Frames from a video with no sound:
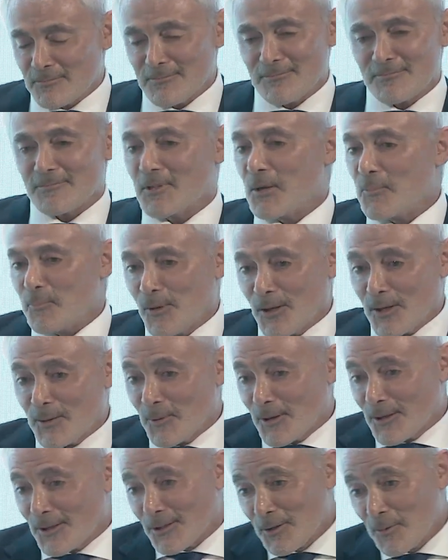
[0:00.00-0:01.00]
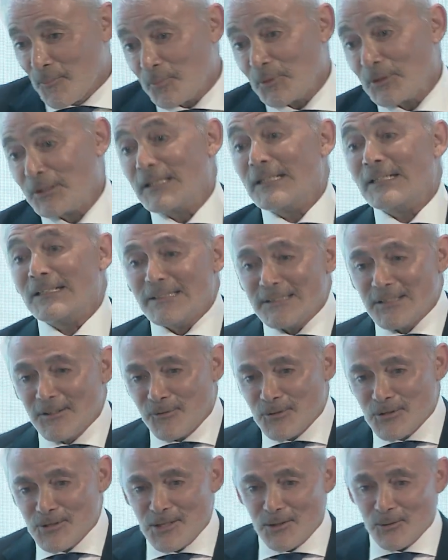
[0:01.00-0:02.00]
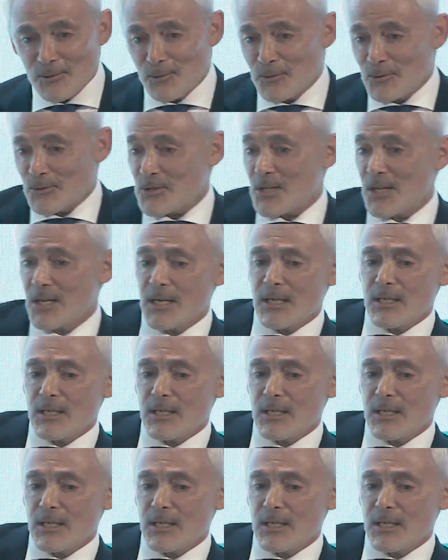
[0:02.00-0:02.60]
they play by a completely different set of rules.